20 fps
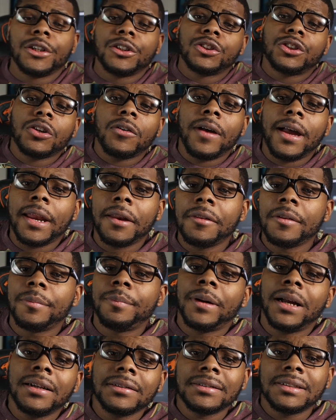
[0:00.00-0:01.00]
So out of the
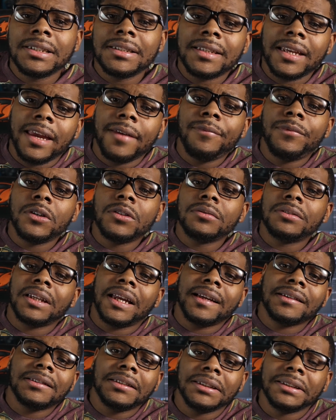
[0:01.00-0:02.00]
box, these headphones
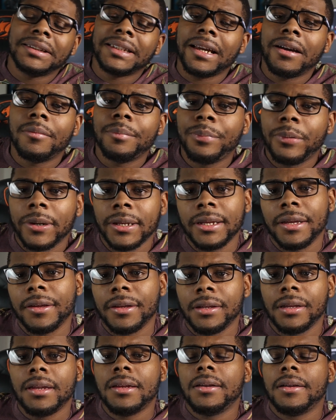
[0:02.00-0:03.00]
actually sound pretty
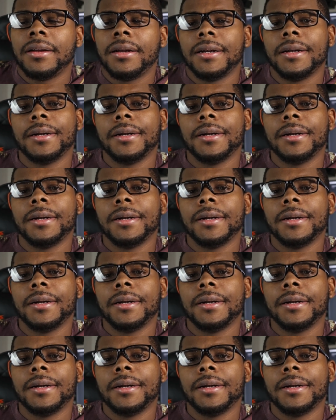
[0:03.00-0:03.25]
good.